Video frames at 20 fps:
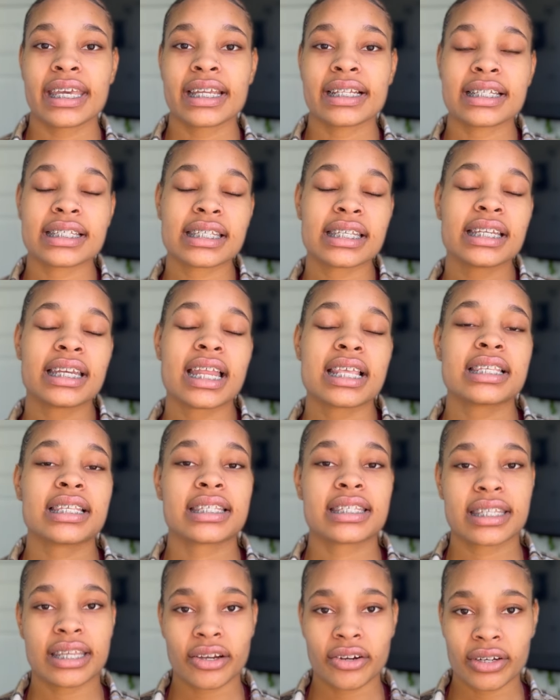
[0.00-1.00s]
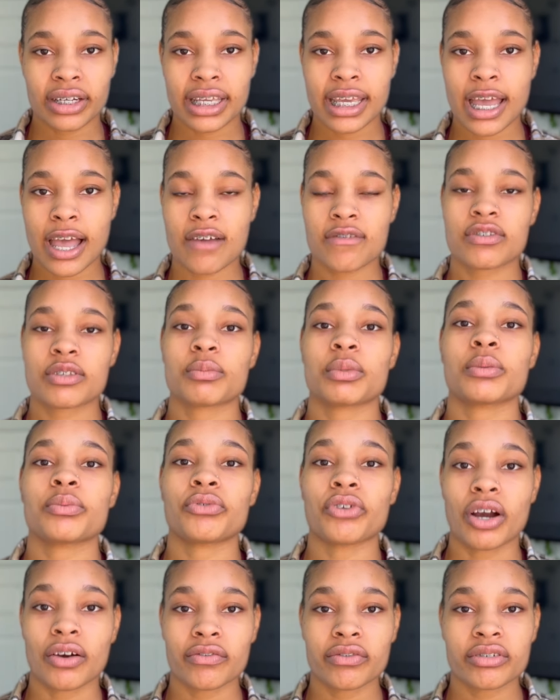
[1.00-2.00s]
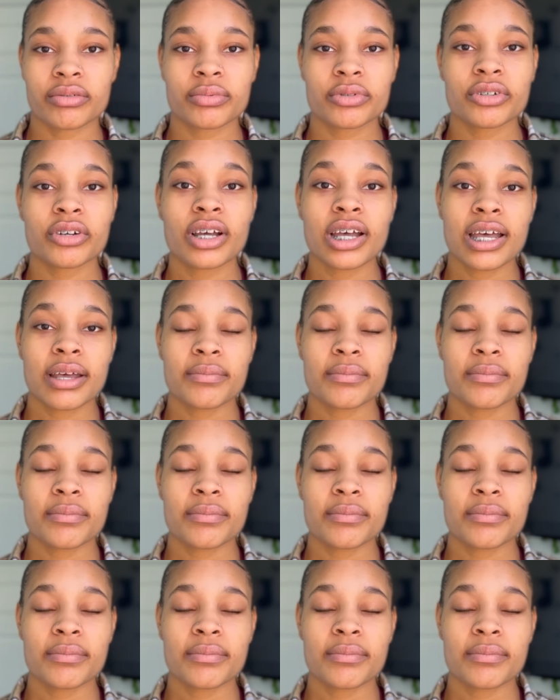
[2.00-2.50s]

it doesn't necessarily have to be profitable